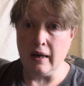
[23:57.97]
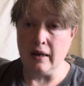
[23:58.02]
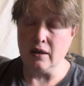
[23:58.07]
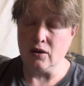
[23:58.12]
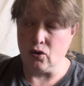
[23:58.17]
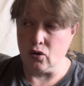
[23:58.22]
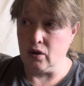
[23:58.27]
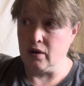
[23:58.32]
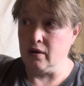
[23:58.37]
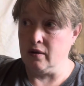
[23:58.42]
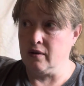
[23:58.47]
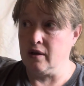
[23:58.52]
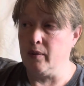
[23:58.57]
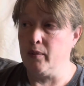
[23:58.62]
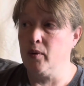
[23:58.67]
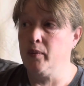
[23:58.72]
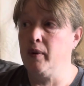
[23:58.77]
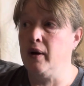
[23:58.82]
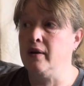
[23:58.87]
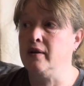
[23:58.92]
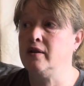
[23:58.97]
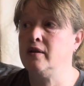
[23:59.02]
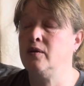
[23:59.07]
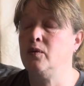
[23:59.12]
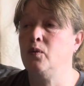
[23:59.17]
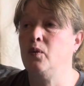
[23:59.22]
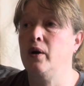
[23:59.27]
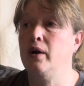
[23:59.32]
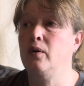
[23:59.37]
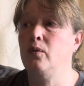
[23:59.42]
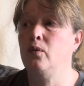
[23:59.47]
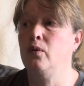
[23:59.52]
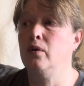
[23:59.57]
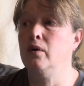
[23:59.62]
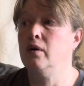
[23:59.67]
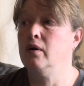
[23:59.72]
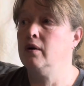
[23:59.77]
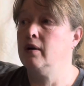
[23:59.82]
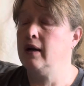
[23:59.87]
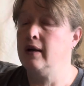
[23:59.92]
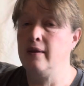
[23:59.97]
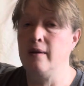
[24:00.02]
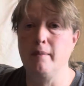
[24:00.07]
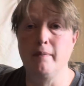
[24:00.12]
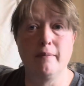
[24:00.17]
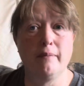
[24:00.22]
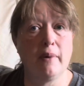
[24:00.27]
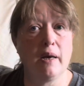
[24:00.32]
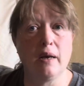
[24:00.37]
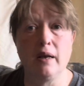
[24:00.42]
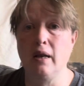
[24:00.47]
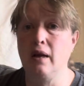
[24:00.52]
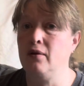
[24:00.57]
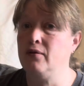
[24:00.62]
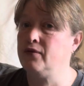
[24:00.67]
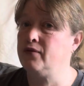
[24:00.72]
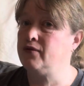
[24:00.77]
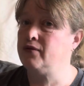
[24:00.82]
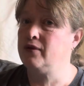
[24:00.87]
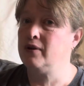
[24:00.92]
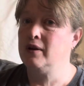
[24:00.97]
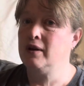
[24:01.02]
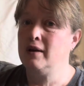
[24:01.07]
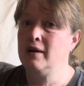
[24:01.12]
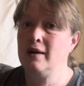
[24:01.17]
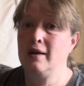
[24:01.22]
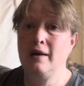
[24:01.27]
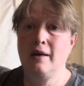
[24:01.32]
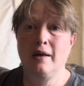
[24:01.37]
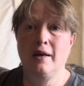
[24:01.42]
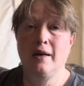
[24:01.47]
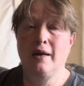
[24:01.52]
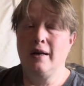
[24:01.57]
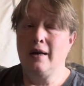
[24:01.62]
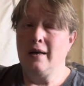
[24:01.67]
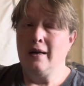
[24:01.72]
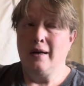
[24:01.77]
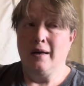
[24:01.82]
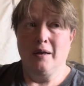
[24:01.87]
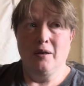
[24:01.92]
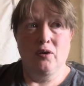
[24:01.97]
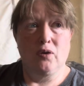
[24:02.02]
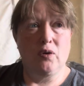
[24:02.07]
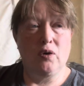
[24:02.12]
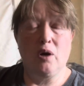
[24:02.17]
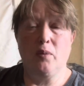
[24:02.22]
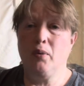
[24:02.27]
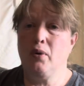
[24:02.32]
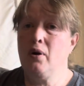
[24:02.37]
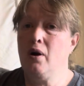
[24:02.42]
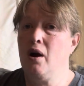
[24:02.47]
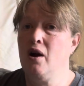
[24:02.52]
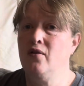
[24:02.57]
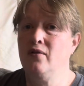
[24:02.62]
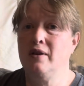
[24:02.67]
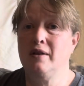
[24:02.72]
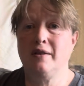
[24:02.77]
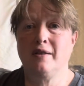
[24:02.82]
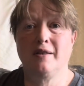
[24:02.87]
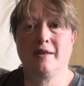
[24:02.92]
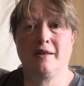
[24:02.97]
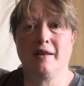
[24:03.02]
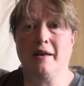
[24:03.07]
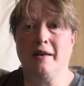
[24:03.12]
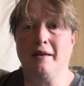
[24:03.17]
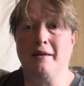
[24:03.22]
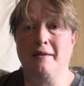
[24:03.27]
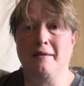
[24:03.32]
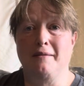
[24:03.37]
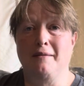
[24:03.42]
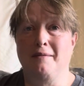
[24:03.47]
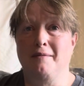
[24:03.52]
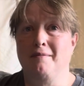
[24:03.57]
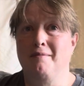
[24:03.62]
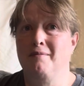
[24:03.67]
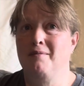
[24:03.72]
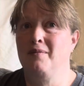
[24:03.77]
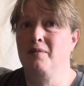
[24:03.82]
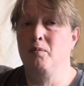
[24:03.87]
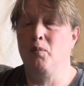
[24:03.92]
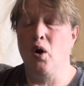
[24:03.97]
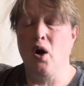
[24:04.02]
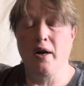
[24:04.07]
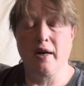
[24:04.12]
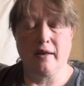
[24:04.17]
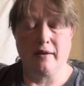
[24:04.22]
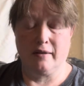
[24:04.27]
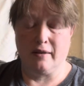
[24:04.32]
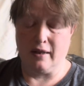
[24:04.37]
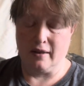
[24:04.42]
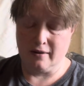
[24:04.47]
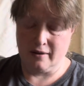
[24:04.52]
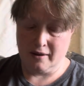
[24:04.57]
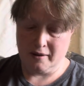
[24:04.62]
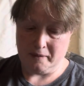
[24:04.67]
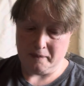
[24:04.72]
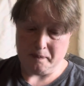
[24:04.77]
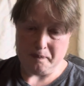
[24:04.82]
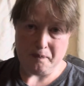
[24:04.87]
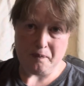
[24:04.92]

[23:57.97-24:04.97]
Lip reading: during the summer months when we're in the middle of cucumber harvest and market season,